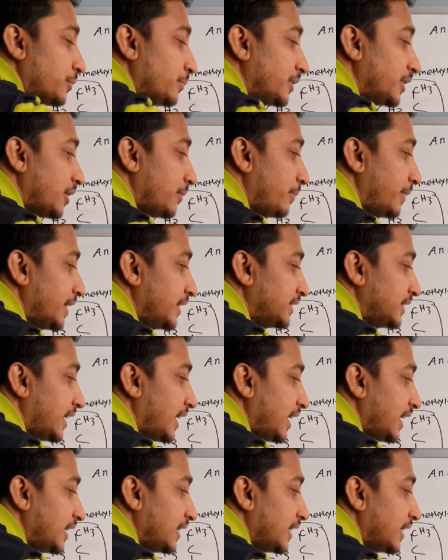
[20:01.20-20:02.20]
atomic number is
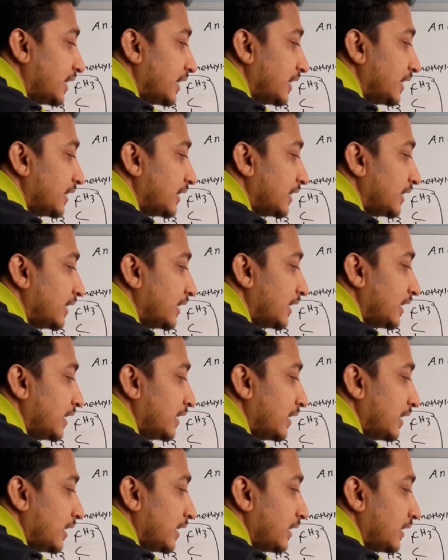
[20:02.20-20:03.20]
high,
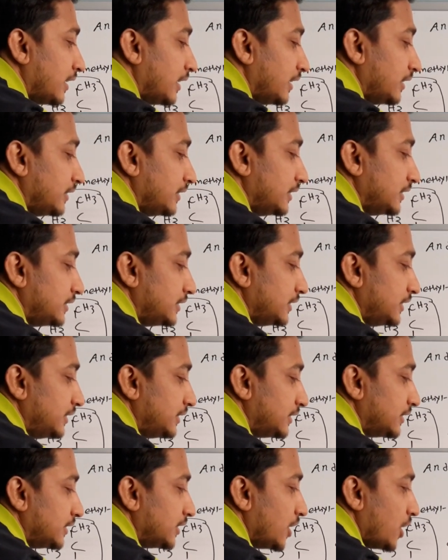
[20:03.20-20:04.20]
and this
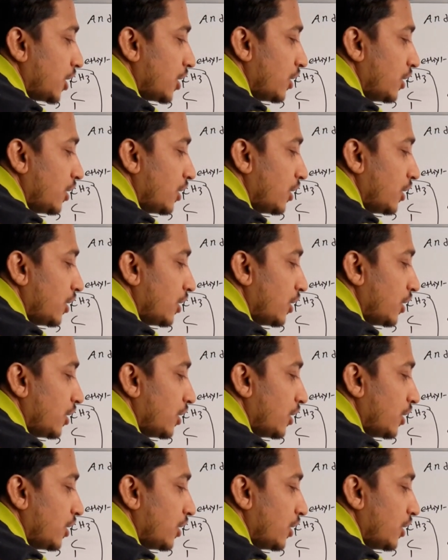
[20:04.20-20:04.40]
is